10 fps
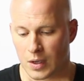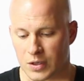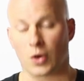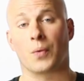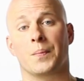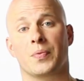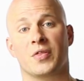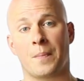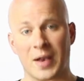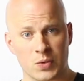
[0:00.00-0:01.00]
So
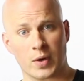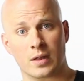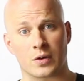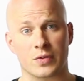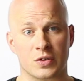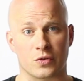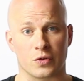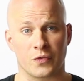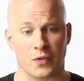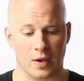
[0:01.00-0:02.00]
the best way to learn this
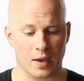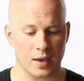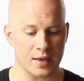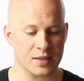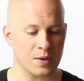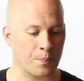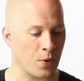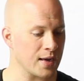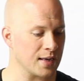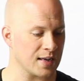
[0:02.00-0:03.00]
groove is to
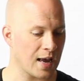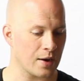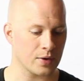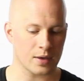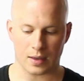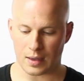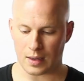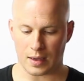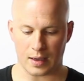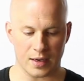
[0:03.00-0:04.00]
break it down
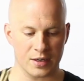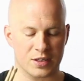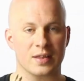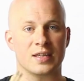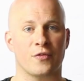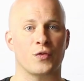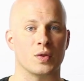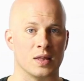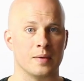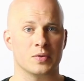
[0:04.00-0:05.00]
into the
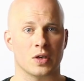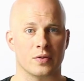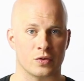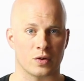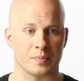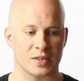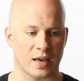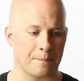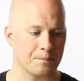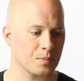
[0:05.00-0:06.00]
different limbs on the drum
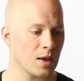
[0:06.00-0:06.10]
set.